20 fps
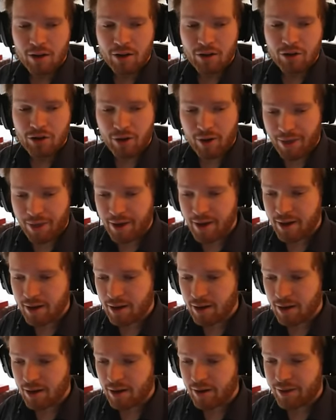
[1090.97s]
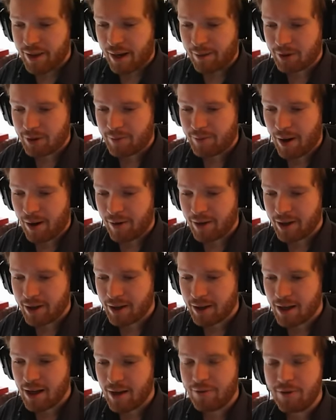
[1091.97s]
So I think that was about
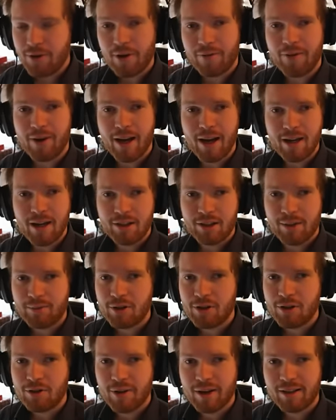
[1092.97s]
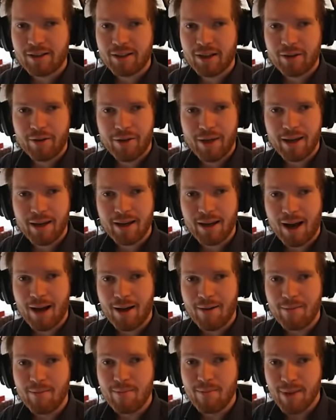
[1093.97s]
it. If you have any tips and tricks that you think
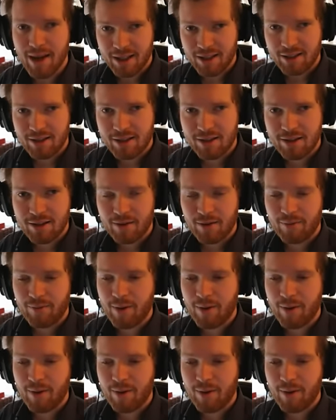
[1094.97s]
I missed,